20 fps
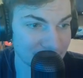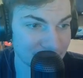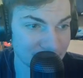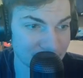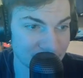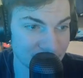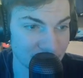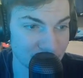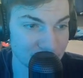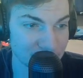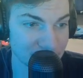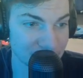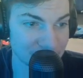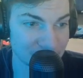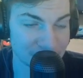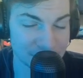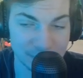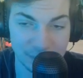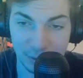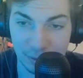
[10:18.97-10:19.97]

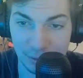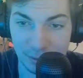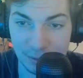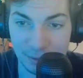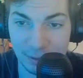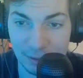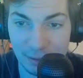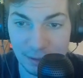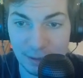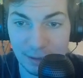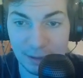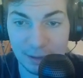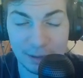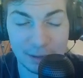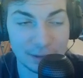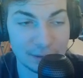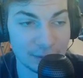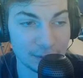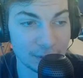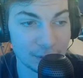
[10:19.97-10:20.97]
future guard.
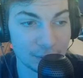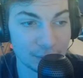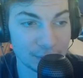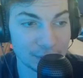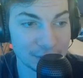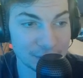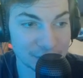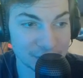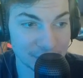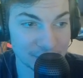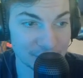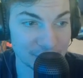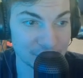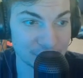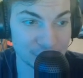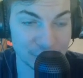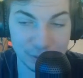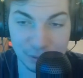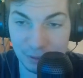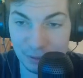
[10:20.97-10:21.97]
He's going to be
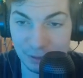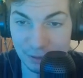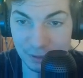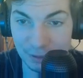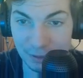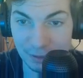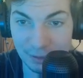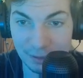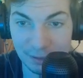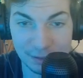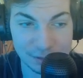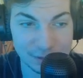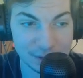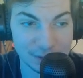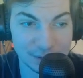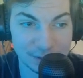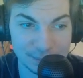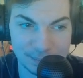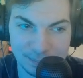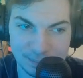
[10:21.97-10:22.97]
really good.
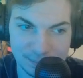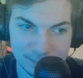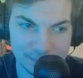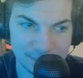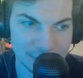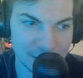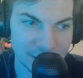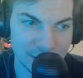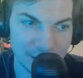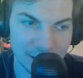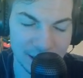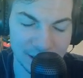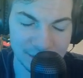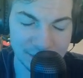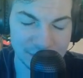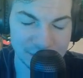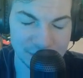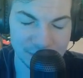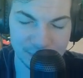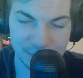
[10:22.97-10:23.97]
I think
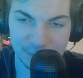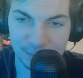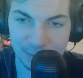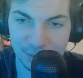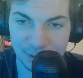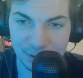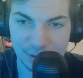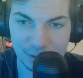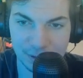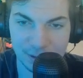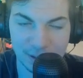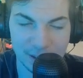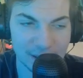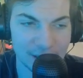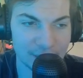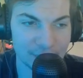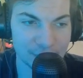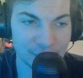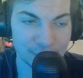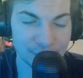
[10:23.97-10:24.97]
he's going to be pretty good. I don't know if